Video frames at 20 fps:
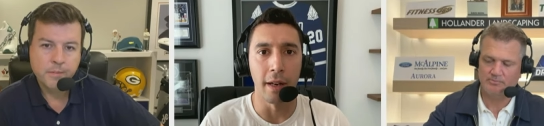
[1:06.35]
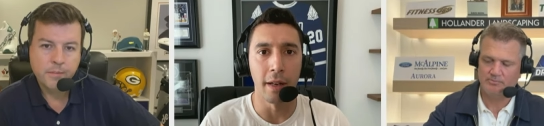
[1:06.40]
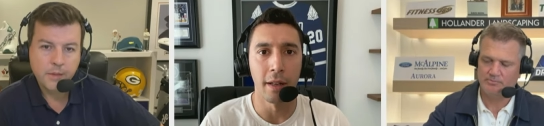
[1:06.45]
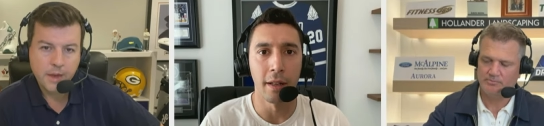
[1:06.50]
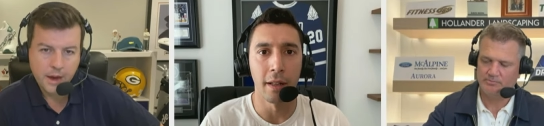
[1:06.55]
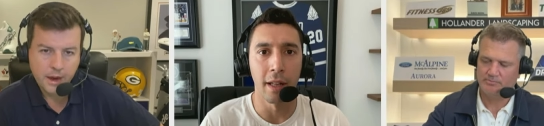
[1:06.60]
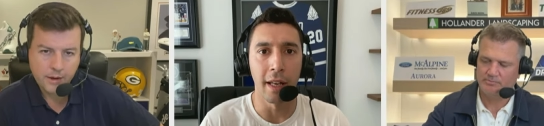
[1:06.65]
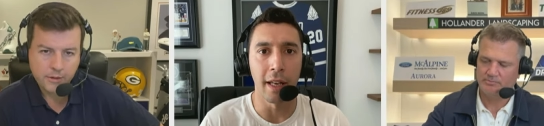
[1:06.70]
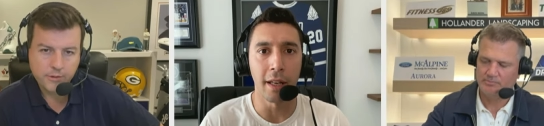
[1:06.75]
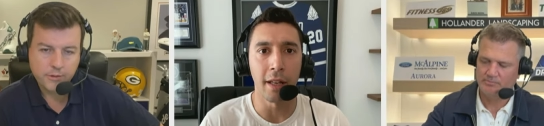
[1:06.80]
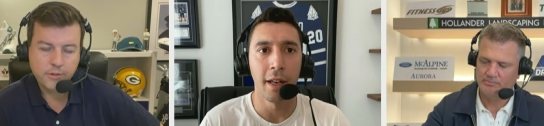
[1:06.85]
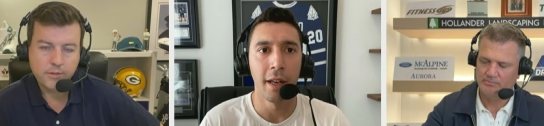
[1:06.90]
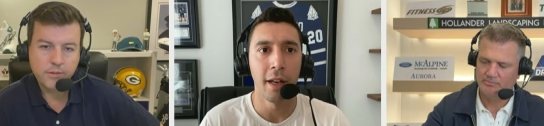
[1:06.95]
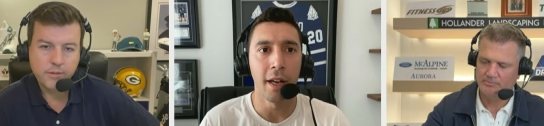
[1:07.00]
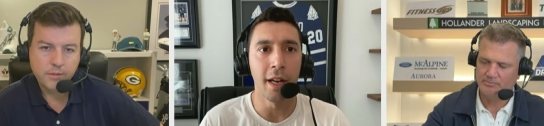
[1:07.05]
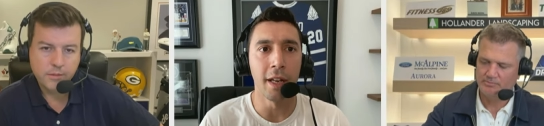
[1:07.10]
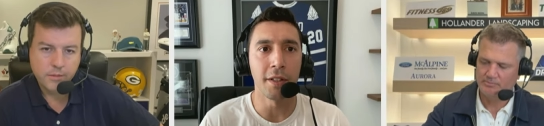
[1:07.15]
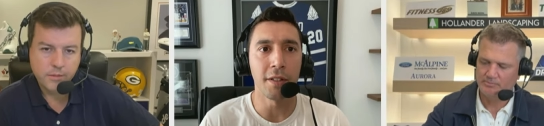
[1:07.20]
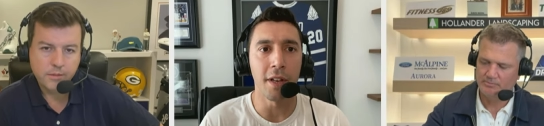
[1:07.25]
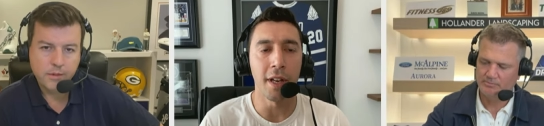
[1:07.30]
Speaker 1: Yes. Like
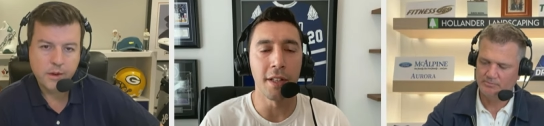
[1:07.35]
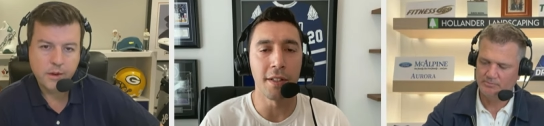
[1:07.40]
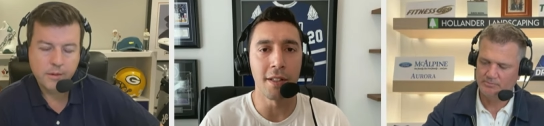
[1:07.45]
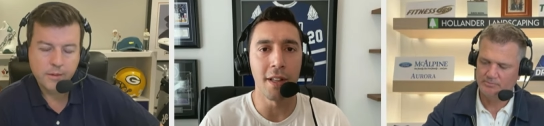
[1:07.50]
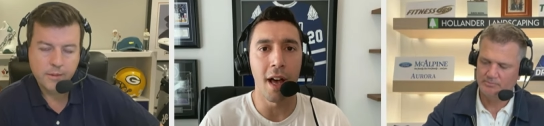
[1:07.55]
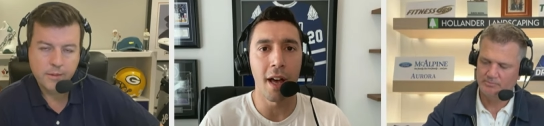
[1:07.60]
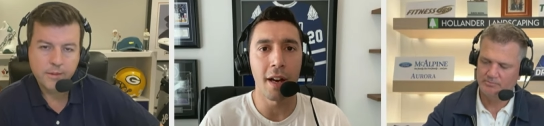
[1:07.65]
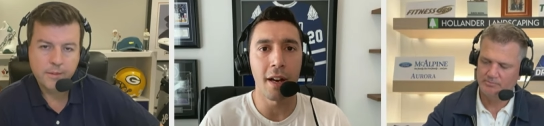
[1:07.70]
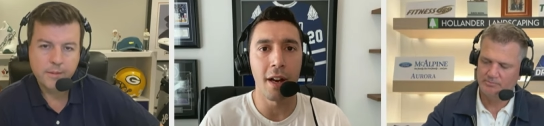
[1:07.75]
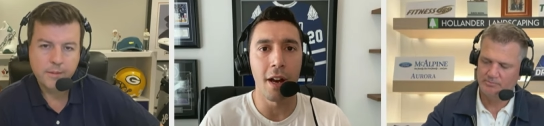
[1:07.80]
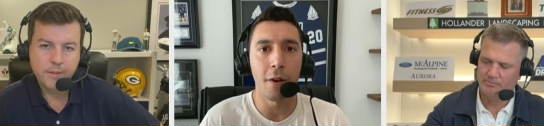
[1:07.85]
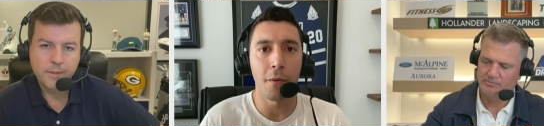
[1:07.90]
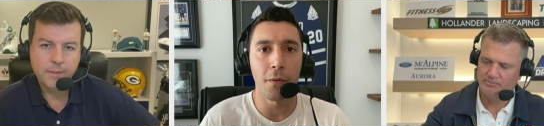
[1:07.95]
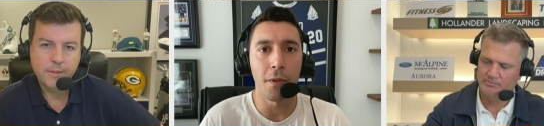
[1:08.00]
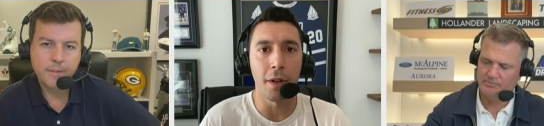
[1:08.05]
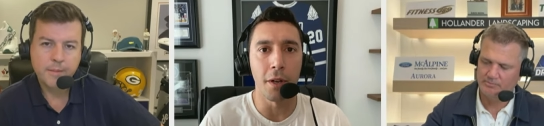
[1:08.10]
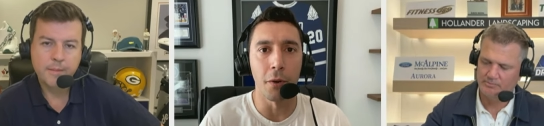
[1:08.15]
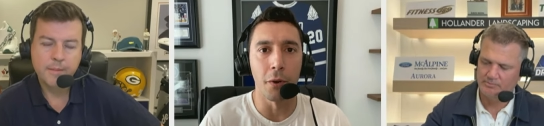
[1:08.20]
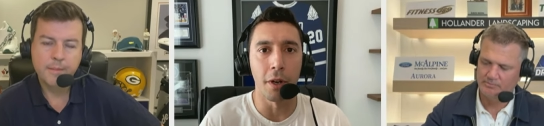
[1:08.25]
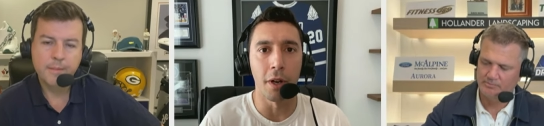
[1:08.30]
it's it's not enough
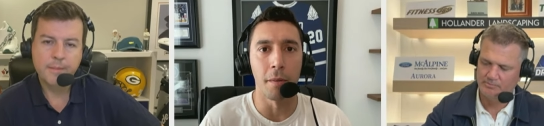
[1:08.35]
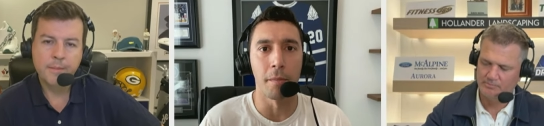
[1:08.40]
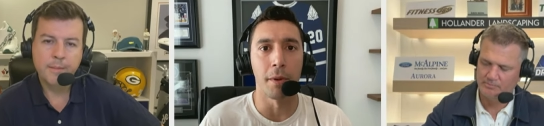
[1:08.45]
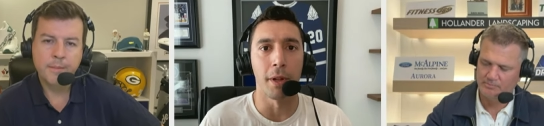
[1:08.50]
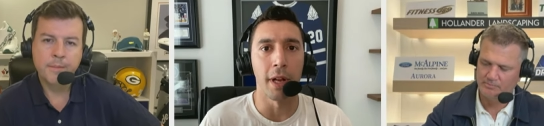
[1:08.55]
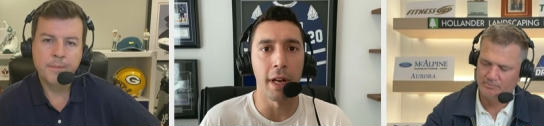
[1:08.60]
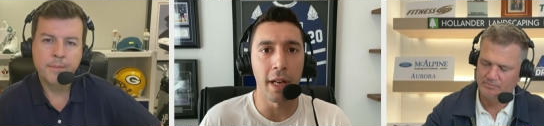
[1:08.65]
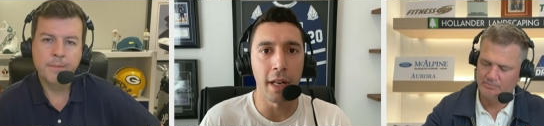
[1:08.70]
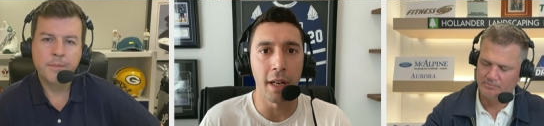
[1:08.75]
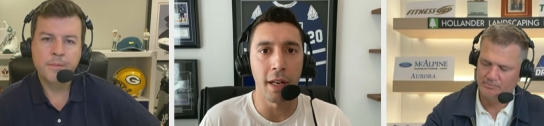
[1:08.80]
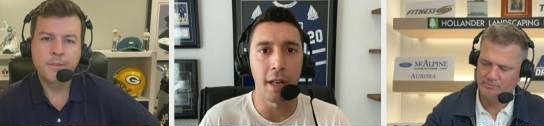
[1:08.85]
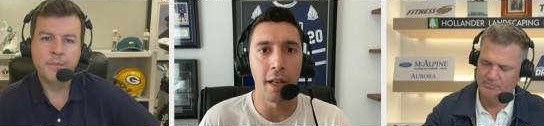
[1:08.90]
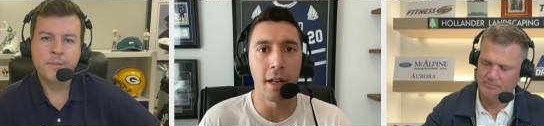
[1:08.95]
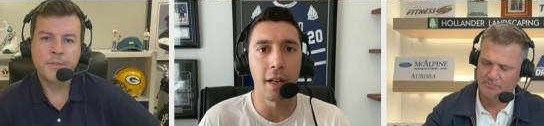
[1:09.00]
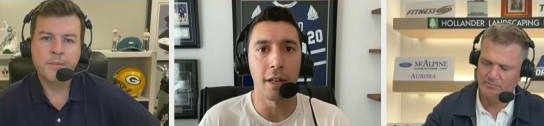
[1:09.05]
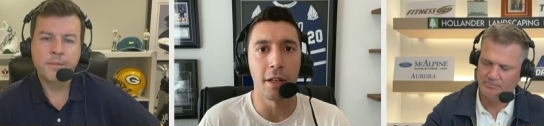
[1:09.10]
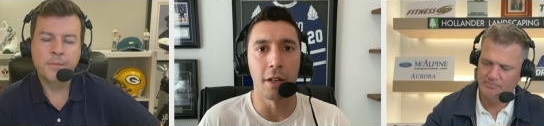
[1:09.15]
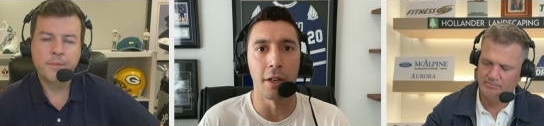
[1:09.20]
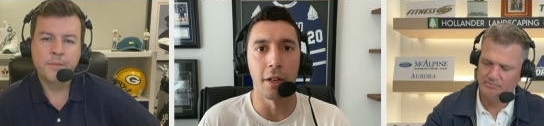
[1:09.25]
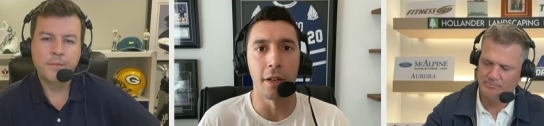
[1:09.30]
that you were complaining
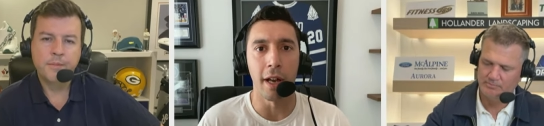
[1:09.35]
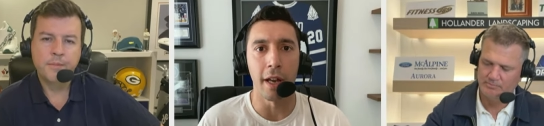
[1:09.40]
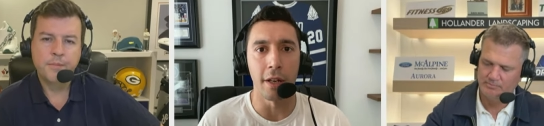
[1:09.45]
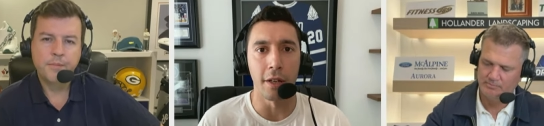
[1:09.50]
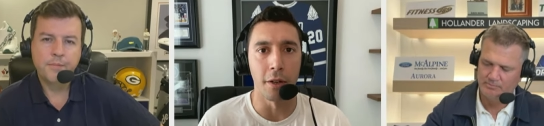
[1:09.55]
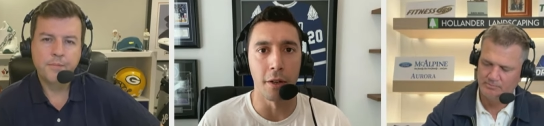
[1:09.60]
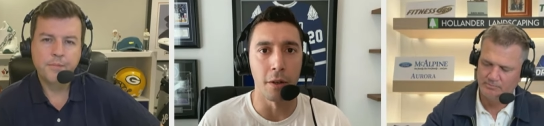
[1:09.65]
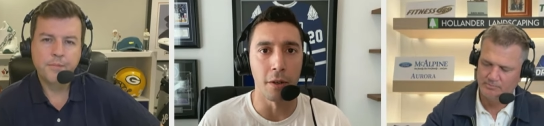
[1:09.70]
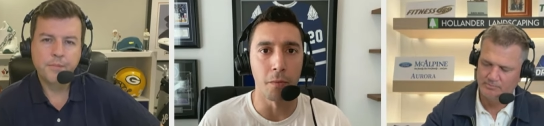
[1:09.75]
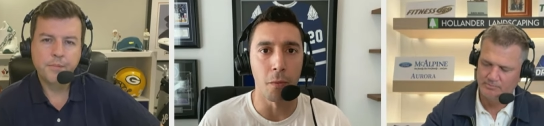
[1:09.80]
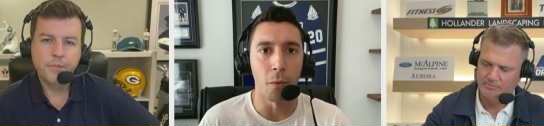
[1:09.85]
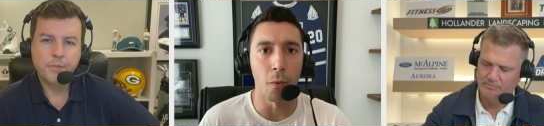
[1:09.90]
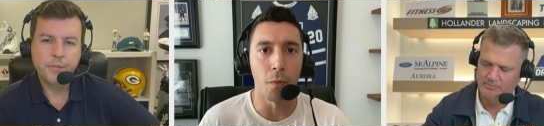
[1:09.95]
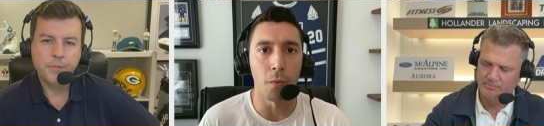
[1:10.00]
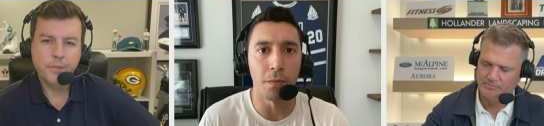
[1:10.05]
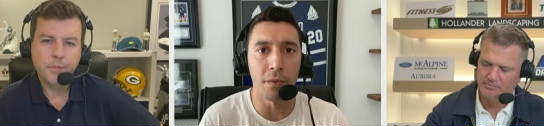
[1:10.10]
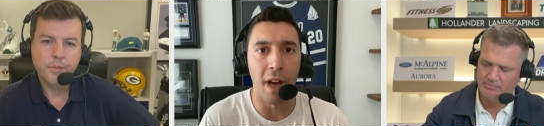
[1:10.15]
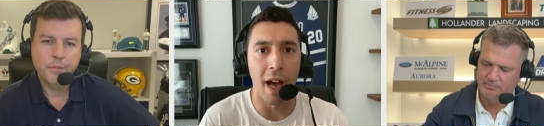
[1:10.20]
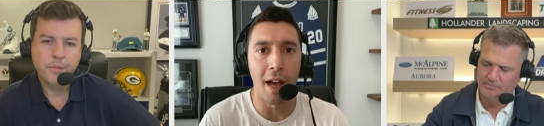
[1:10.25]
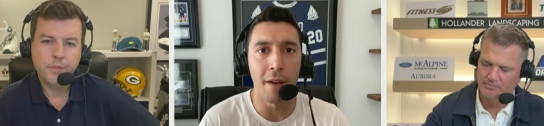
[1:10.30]
and you're and you're
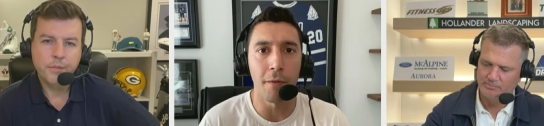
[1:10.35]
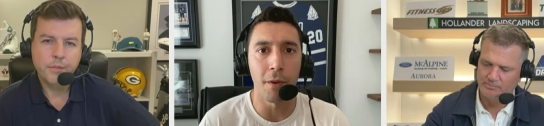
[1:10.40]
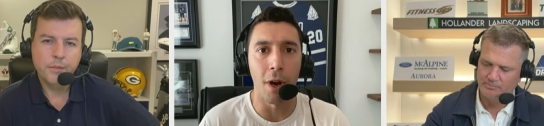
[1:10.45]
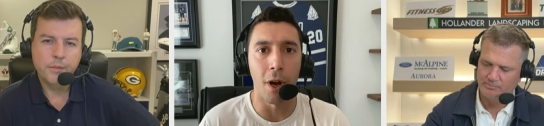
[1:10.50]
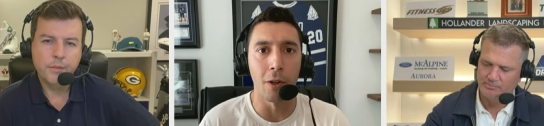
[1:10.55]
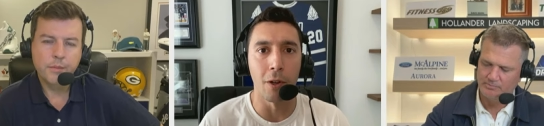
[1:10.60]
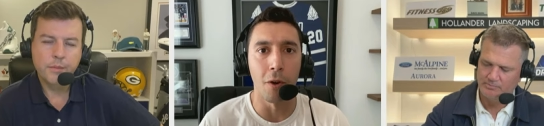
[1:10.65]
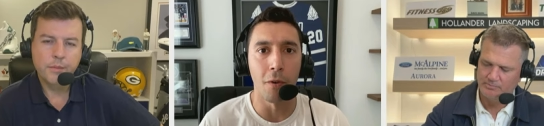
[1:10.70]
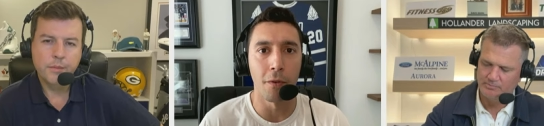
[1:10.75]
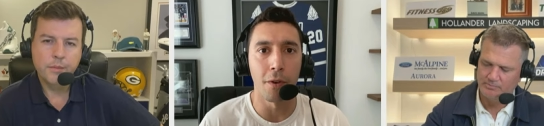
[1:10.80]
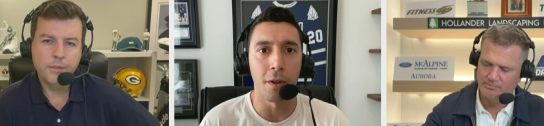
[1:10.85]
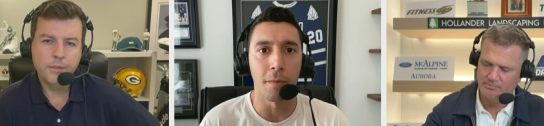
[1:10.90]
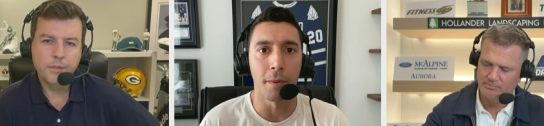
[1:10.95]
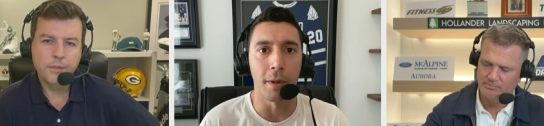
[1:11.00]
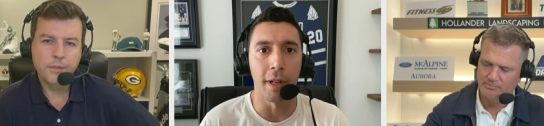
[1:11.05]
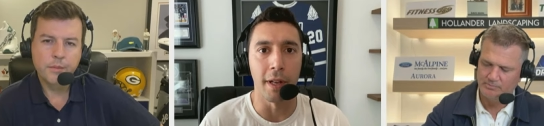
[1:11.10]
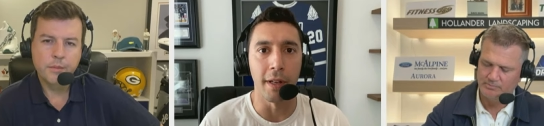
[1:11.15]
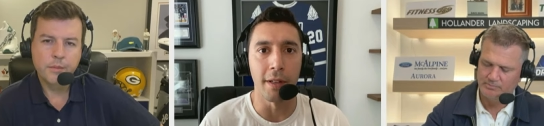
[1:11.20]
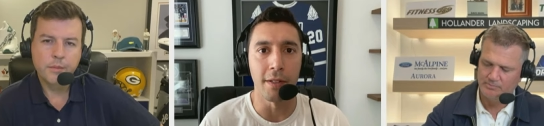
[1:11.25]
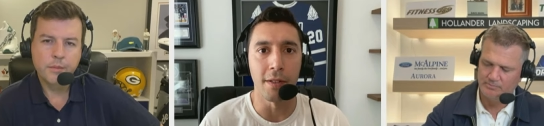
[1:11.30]
diving all over the
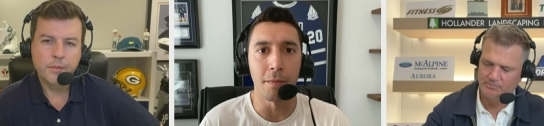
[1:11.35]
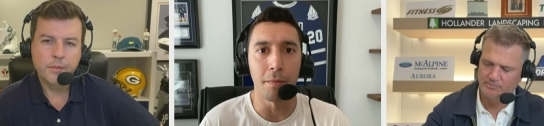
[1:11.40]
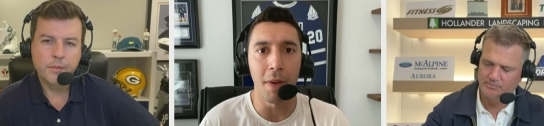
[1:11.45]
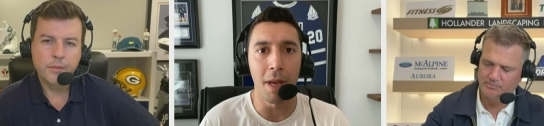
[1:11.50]
place.